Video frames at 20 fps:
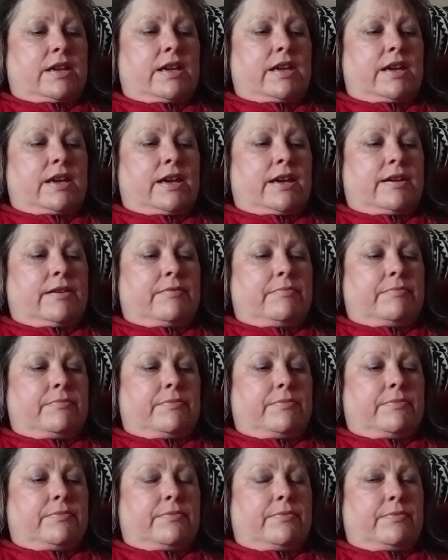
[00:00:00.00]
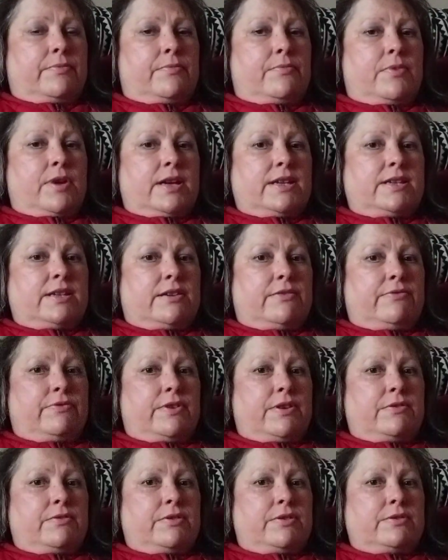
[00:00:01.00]
yeah, where's our
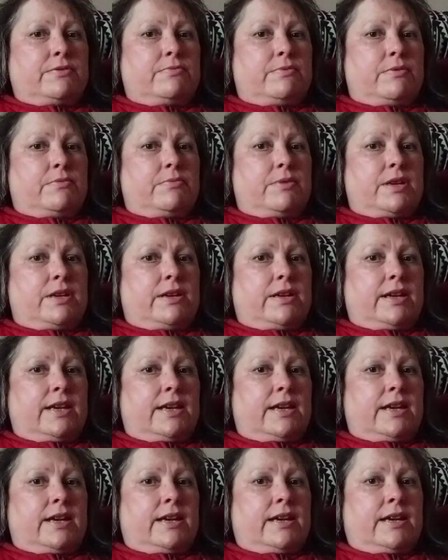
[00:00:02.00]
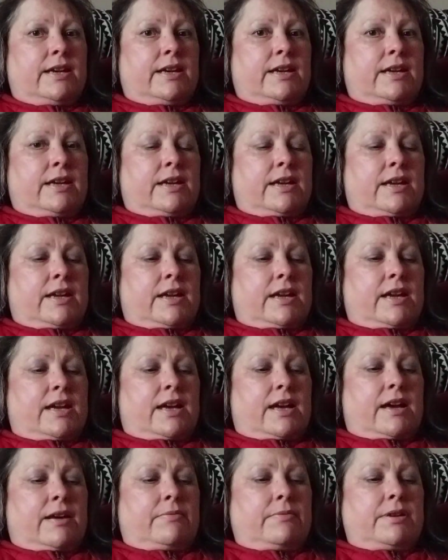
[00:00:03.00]
focus? What are we looking at?
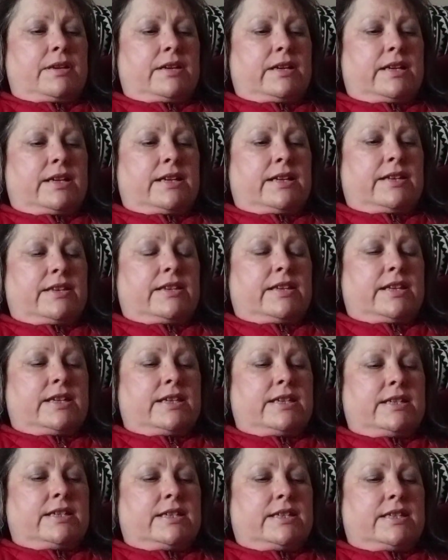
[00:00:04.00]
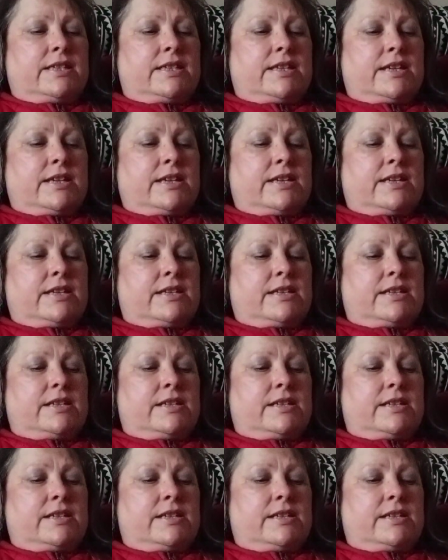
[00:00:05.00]
Are we looking at things that